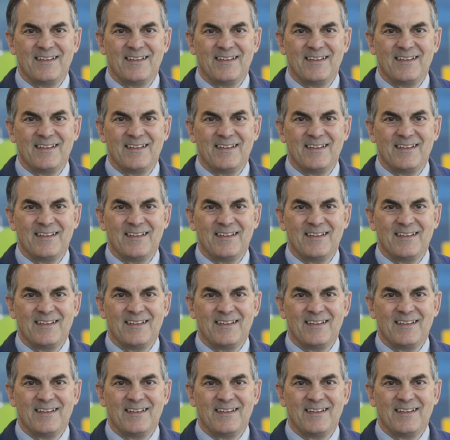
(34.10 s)

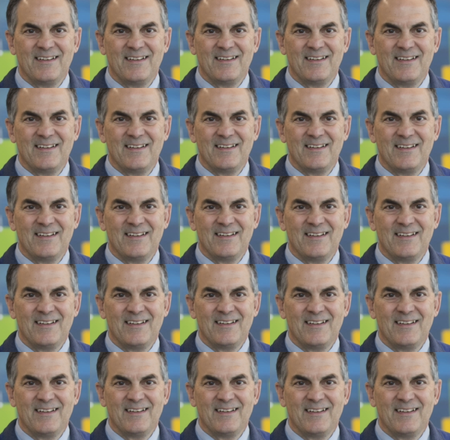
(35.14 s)

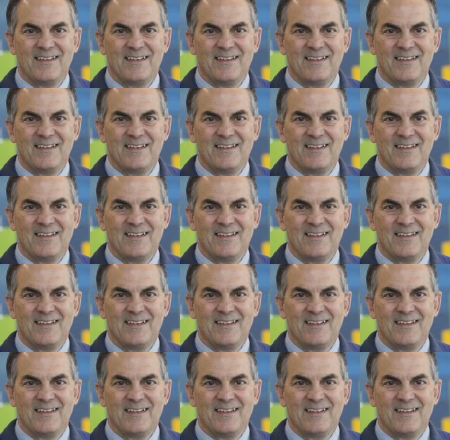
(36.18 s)
(no lip movement)